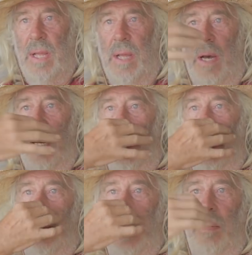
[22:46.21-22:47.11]

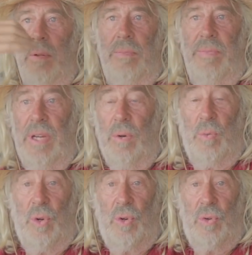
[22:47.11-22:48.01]
they'll
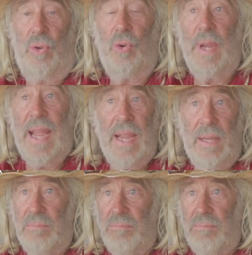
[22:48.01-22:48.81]
create,